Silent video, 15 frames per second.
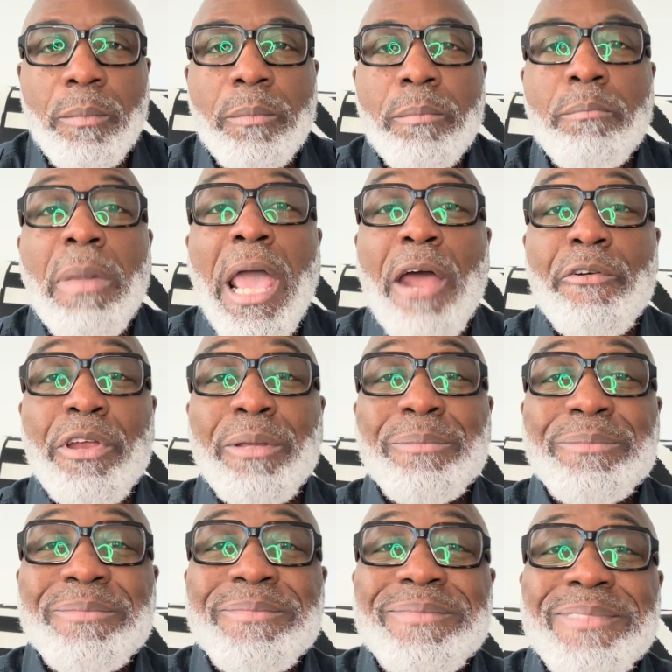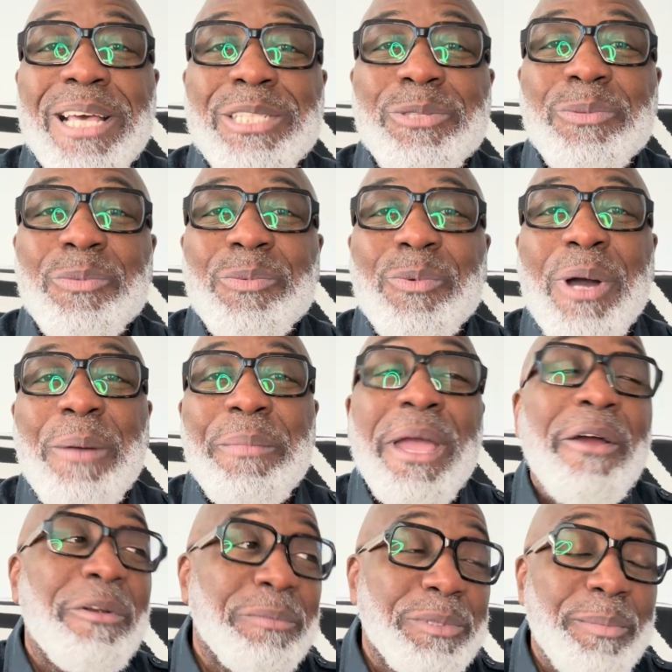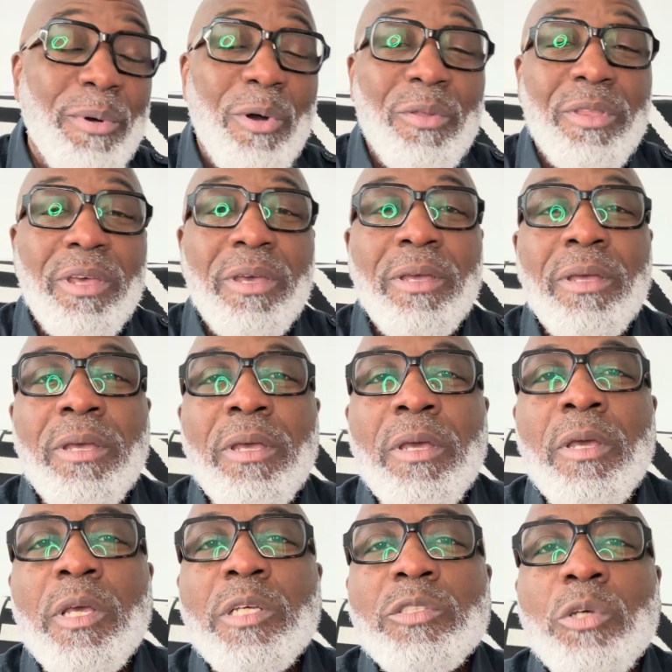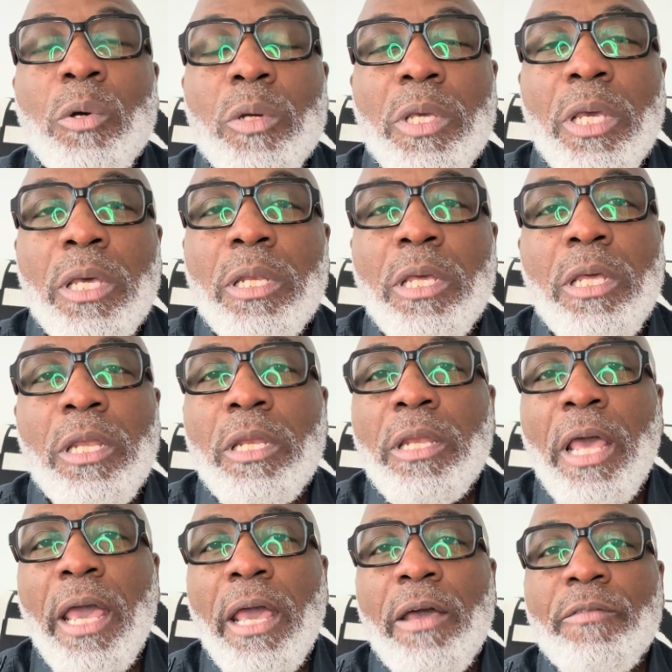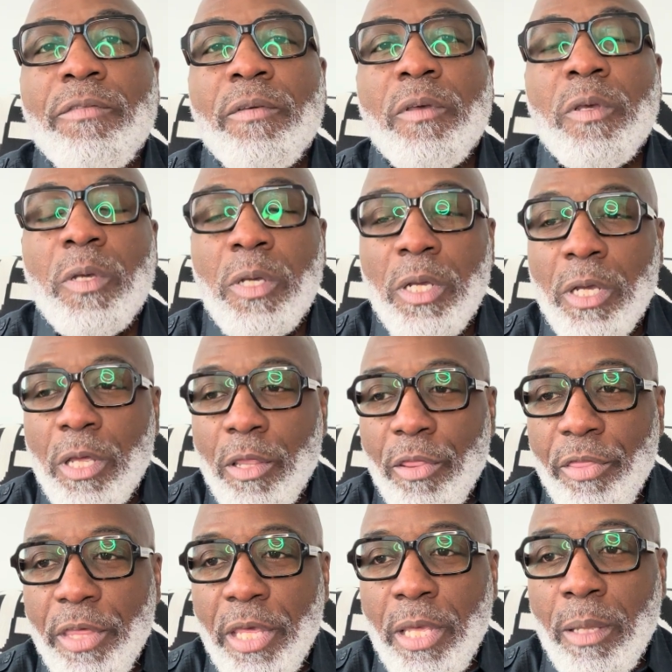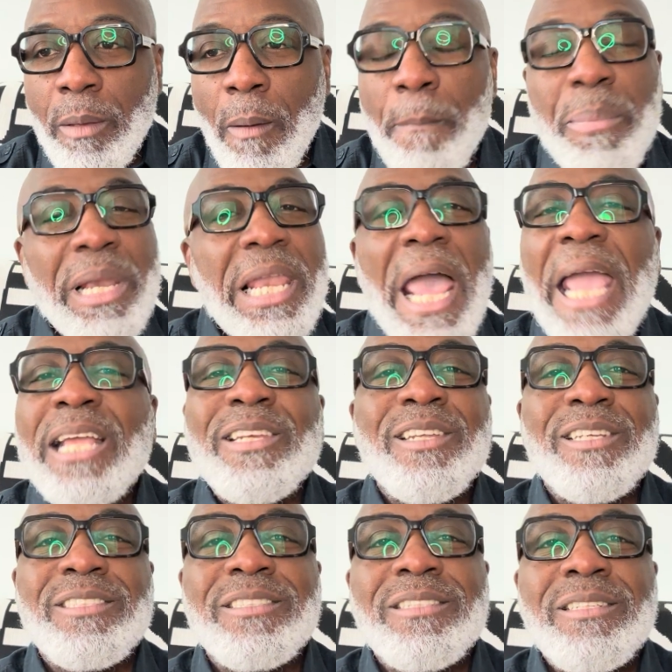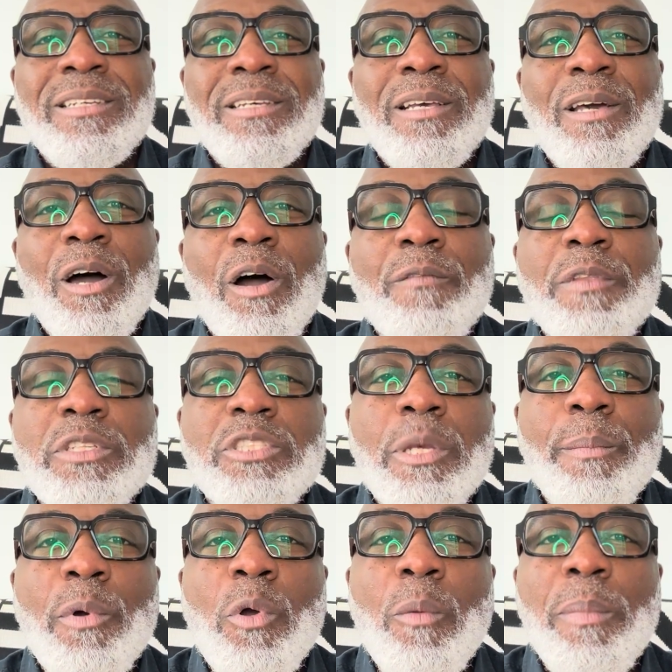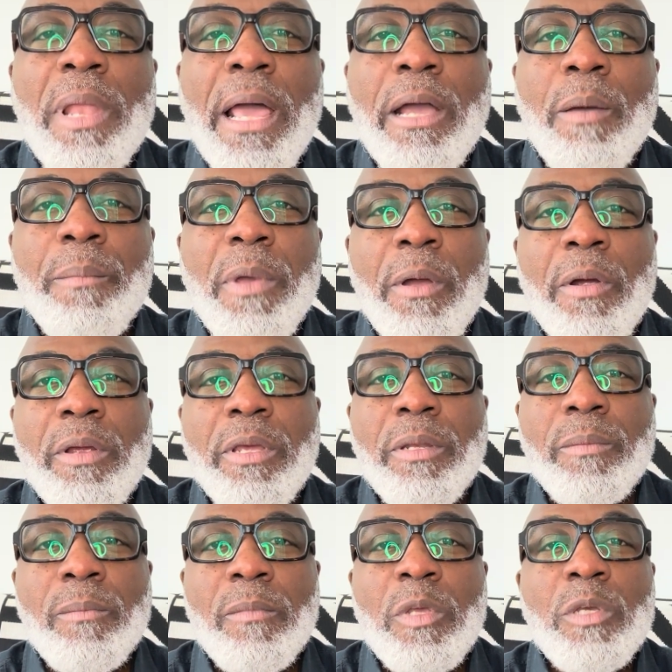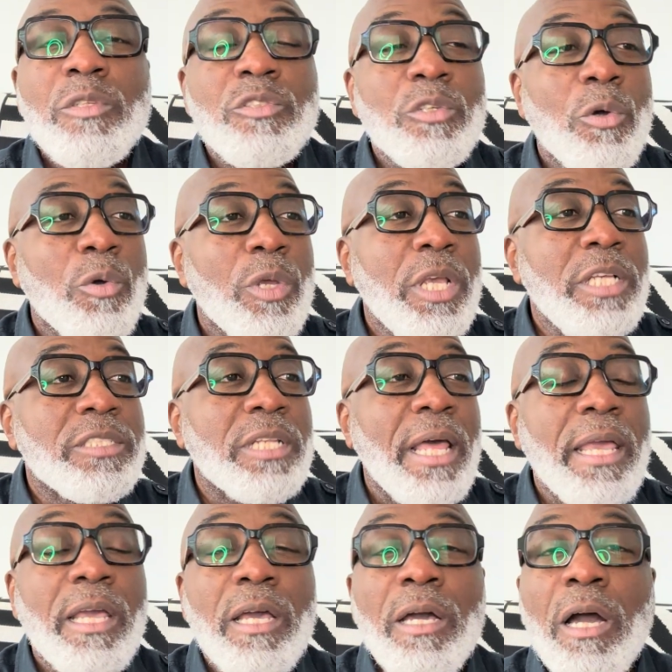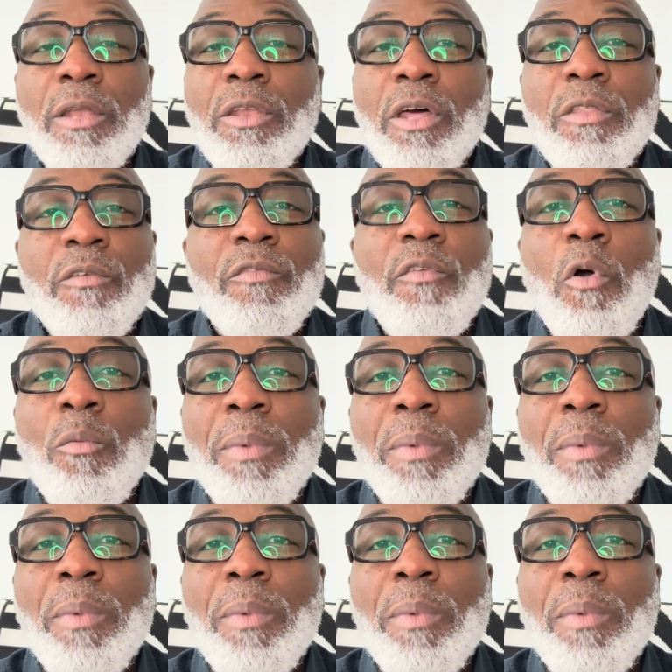Barry. That's why Barry was born there. So again, he didn't have the blackness of the typical black American. So he's like another faux